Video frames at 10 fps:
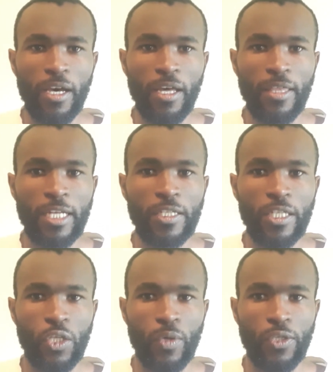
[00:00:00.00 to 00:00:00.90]
that
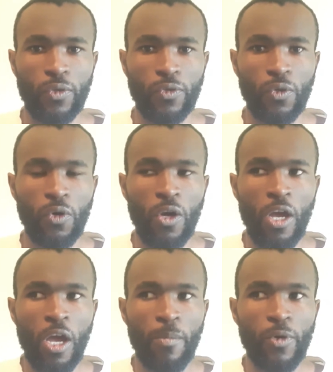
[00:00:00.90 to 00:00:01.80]
situation. So
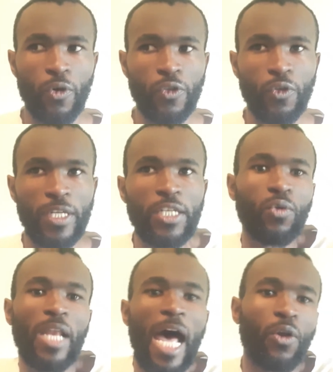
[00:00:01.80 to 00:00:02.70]
because you need to
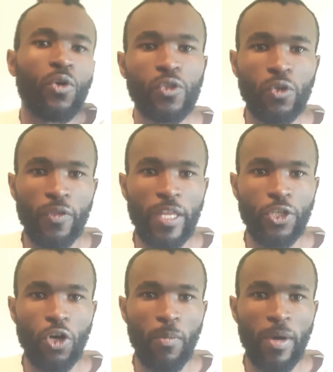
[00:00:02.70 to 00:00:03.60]
learn also on the
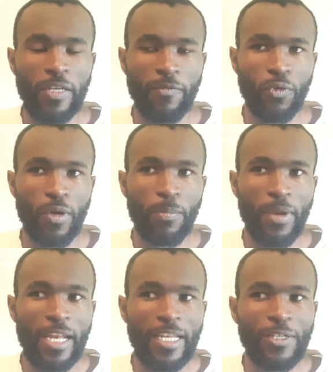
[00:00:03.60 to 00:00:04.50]
job, and if you are
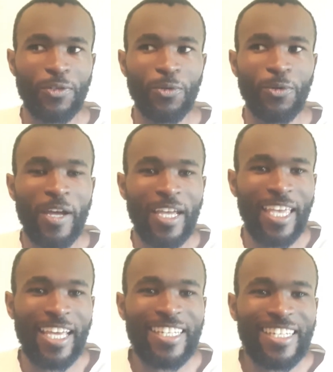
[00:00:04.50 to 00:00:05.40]
planning to
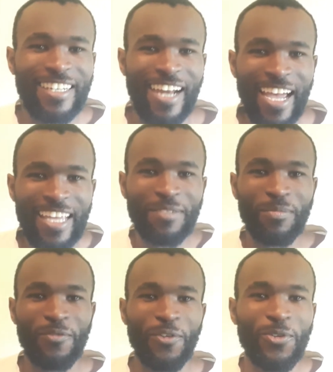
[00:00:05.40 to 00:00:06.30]
get it right
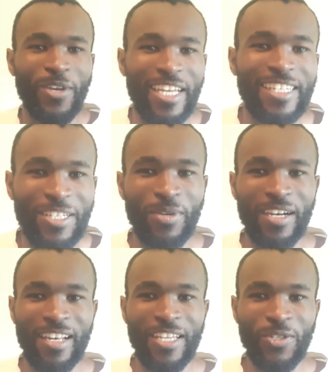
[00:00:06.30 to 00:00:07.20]
before you get into a
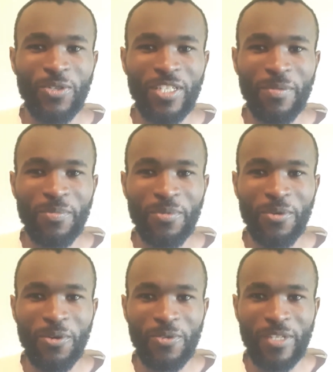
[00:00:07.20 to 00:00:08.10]
relationship
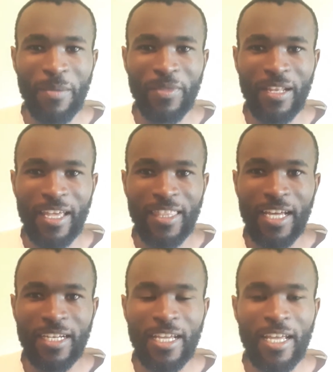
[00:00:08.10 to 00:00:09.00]
or something like
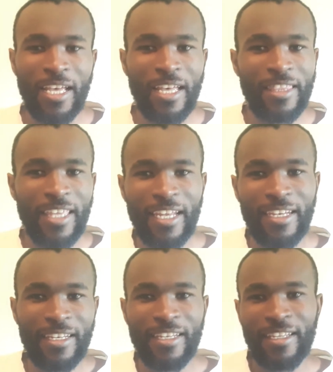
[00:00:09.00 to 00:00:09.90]
that,
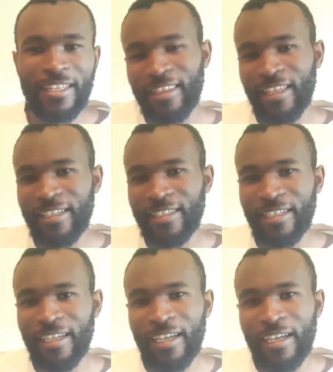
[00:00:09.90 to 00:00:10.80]
then
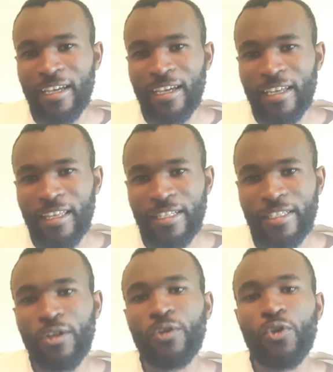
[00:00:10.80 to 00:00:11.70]

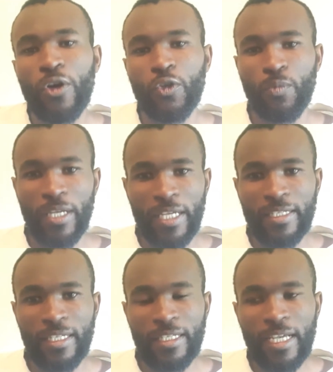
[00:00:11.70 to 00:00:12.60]
it's not going to be
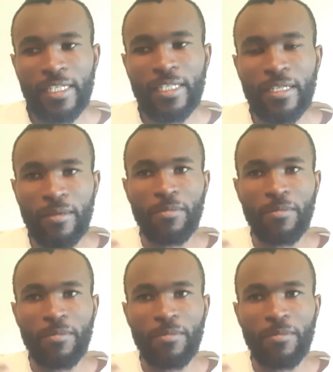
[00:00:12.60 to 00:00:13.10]
easy. Just